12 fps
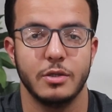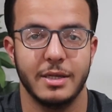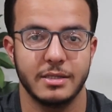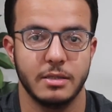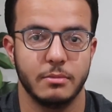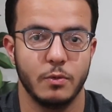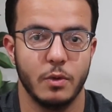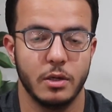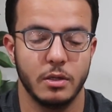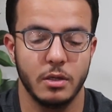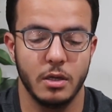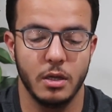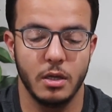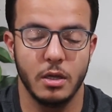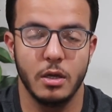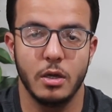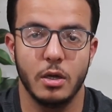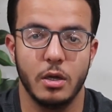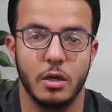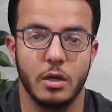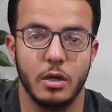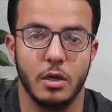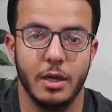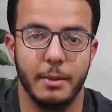So that's number one.
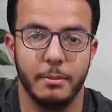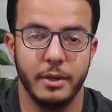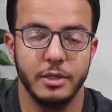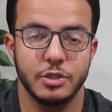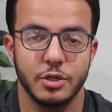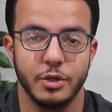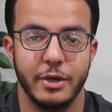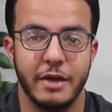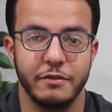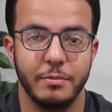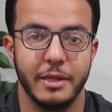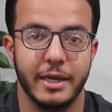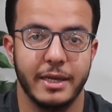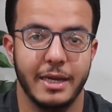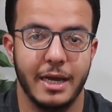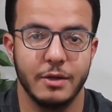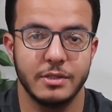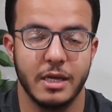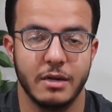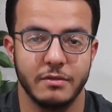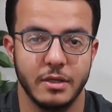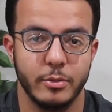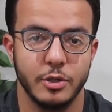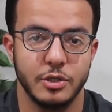Make sure you have a plan outside
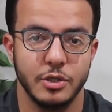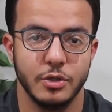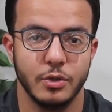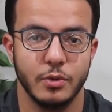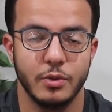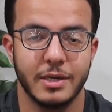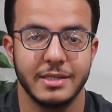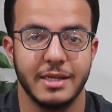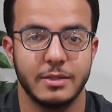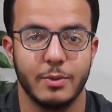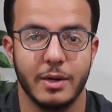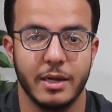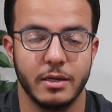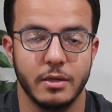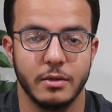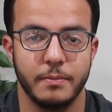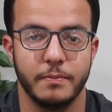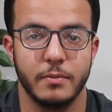of WGU, because that's what I did.